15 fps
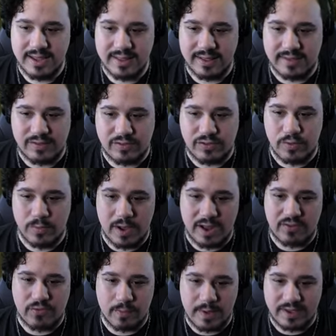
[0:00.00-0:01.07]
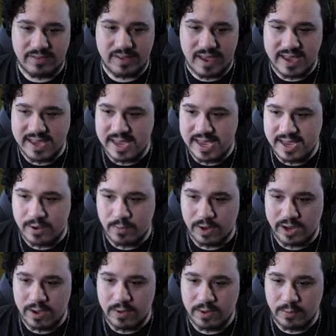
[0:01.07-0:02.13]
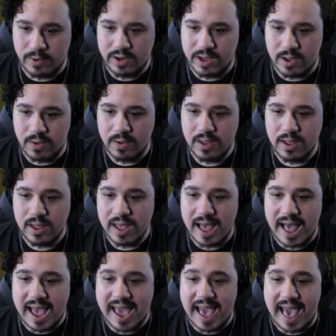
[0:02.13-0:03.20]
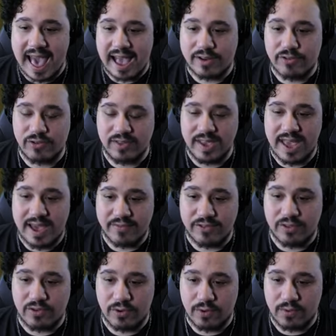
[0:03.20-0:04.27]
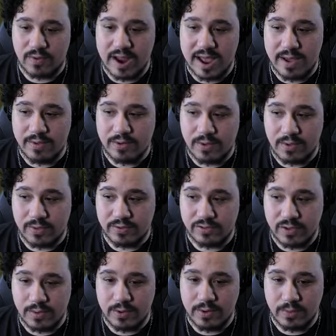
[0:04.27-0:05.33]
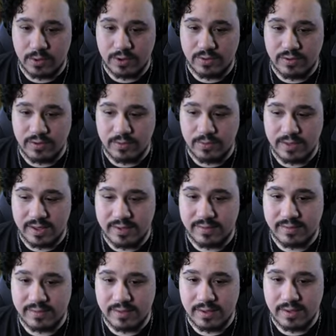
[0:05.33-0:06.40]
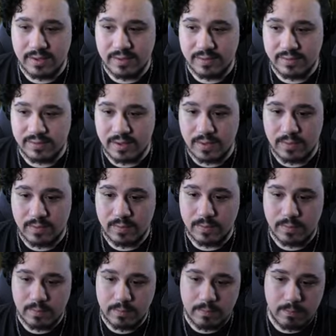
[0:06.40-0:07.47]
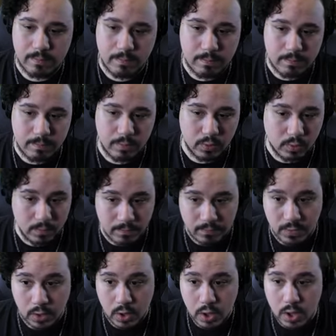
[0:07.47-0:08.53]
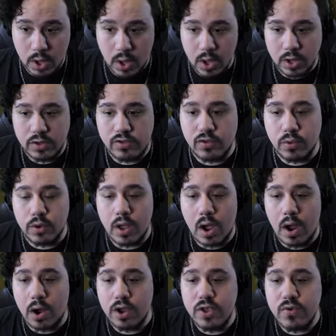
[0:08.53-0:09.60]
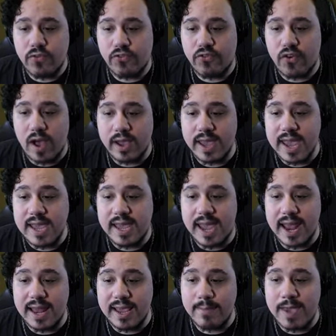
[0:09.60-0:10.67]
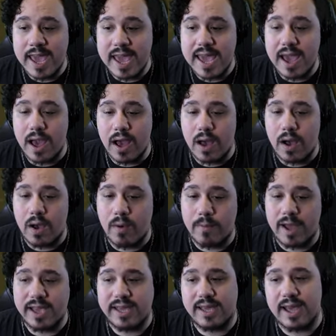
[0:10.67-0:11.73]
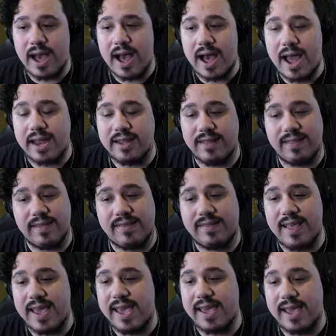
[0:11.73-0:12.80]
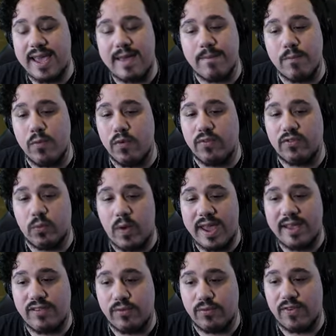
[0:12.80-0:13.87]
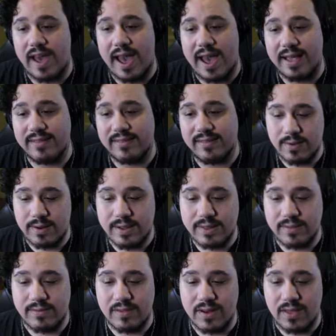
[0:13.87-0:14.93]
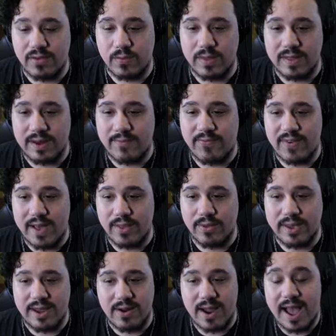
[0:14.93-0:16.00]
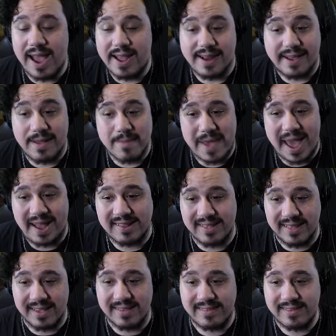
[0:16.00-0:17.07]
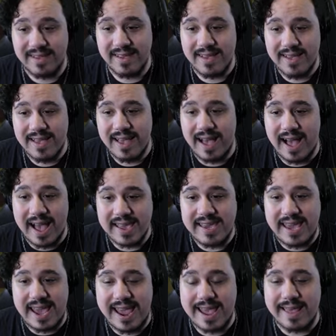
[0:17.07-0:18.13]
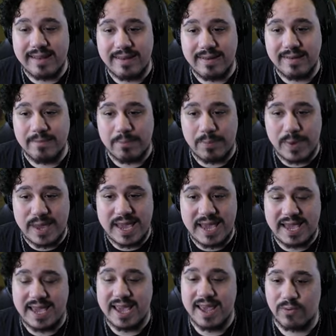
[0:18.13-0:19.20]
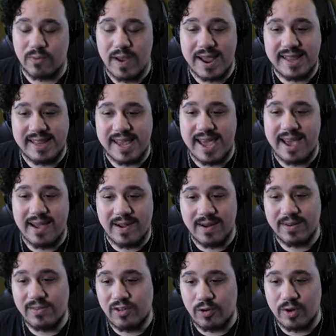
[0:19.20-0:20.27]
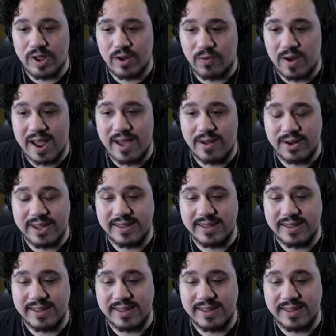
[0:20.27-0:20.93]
This is too much for my psyche. Here we go. Here we go. I actually have to turn around also in order to do this. So. Boom. Dude, are you fucking kidding me? Oh my god. This thing, it moves way too fast. Alright, there's another one that I'm following here. I gotta come back to this. I can't be right there turning around.